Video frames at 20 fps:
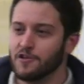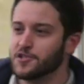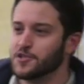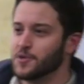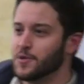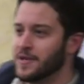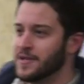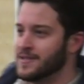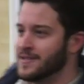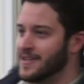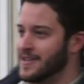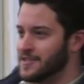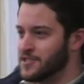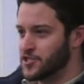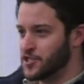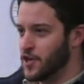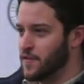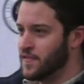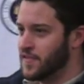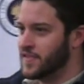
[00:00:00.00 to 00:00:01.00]
also in, in
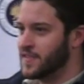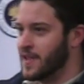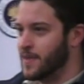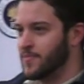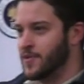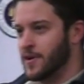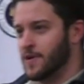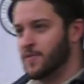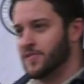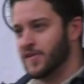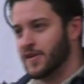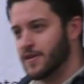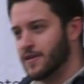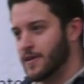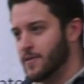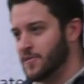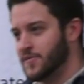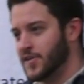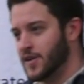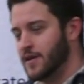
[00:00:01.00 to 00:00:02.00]
servicing that printer, it was a,
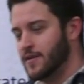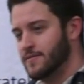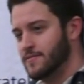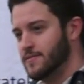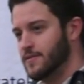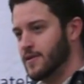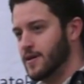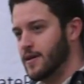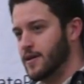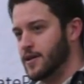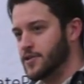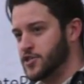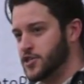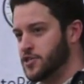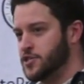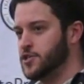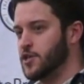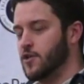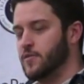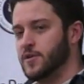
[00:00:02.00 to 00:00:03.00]
it was a, a
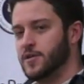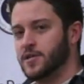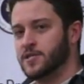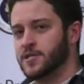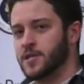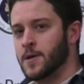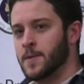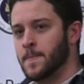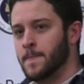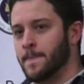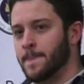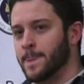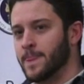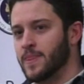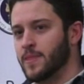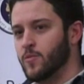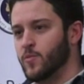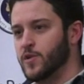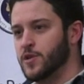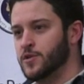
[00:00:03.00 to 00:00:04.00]
shit show because um,
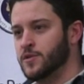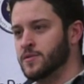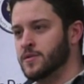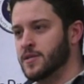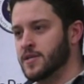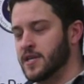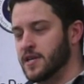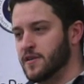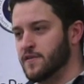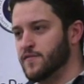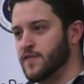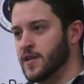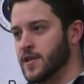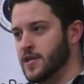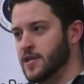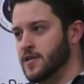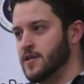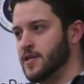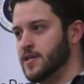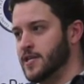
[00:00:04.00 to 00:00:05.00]
we couldn't give
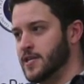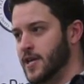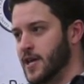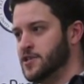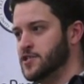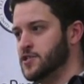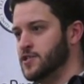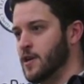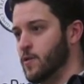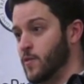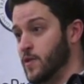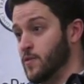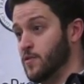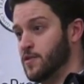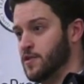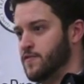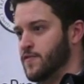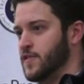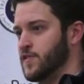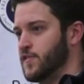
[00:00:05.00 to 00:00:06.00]
any indication that we
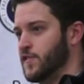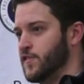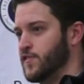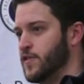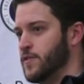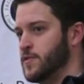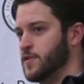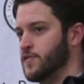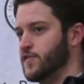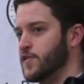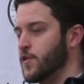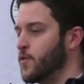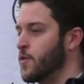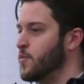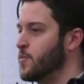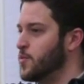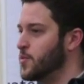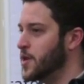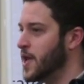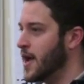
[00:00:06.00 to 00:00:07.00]
were defense distributed. So
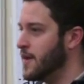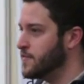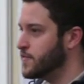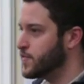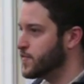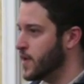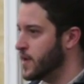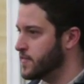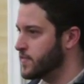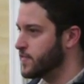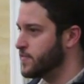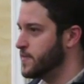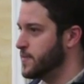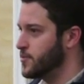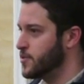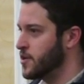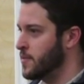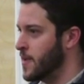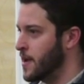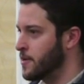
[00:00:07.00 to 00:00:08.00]
when we would have the Stratasys
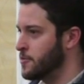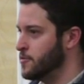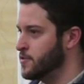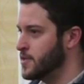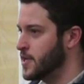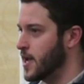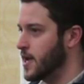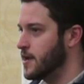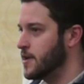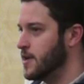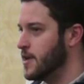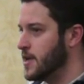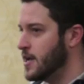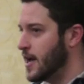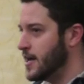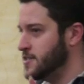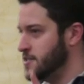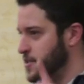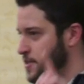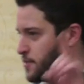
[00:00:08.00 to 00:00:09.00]
people come out and look at it,
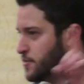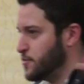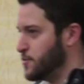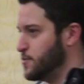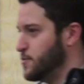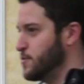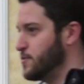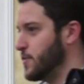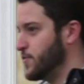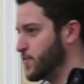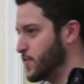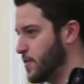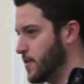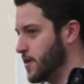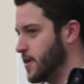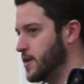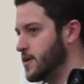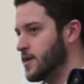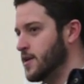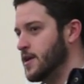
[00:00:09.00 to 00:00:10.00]
I did it through a
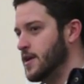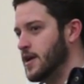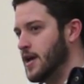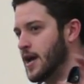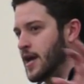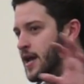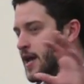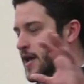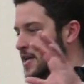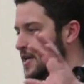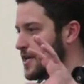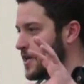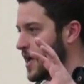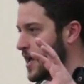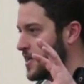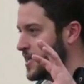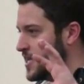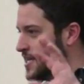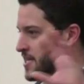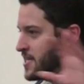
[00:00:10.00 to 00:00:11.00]
surrogate, and I,
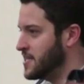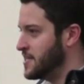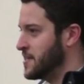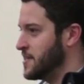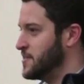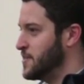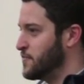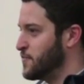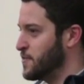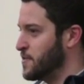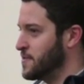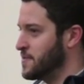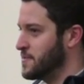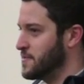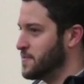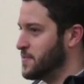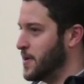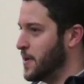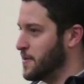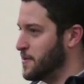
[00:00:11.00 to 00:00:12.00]
I hid it in a
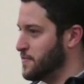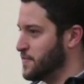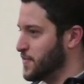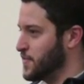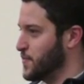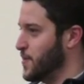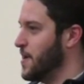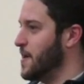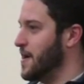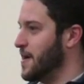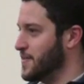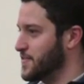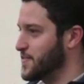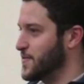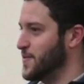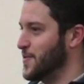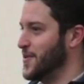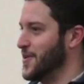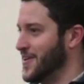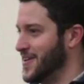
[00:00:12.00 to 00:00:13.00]
different part of this warehouse
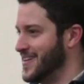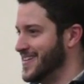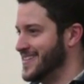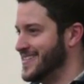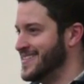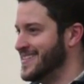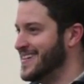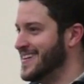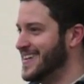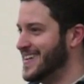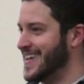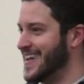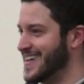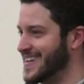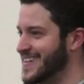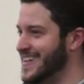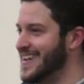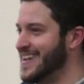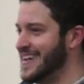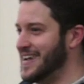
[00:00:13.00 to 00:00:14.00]
we were in,
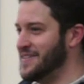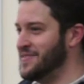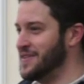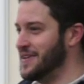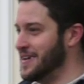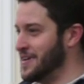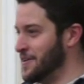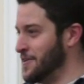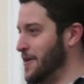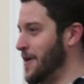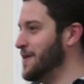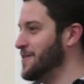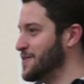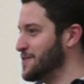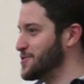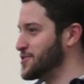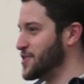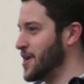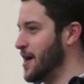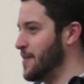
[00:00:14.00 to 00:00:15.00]
like in, the, in an
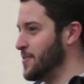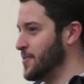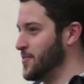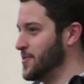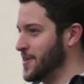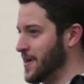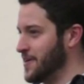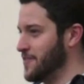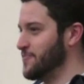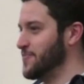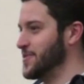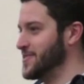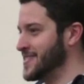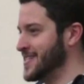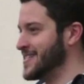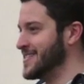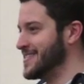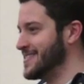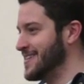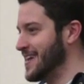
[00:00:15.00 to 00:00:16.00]
auto shop, and we kind of
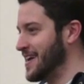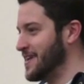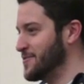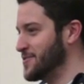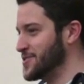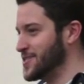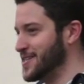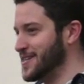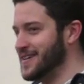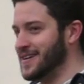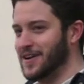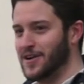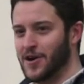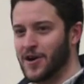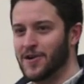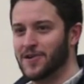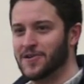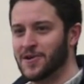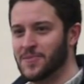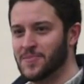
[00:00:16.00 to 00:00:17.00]
pretended that it was a, a
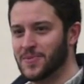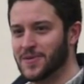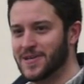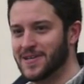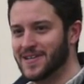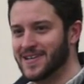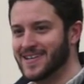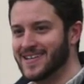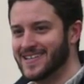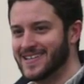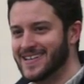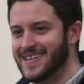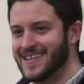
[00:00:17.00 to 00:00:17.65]
car company.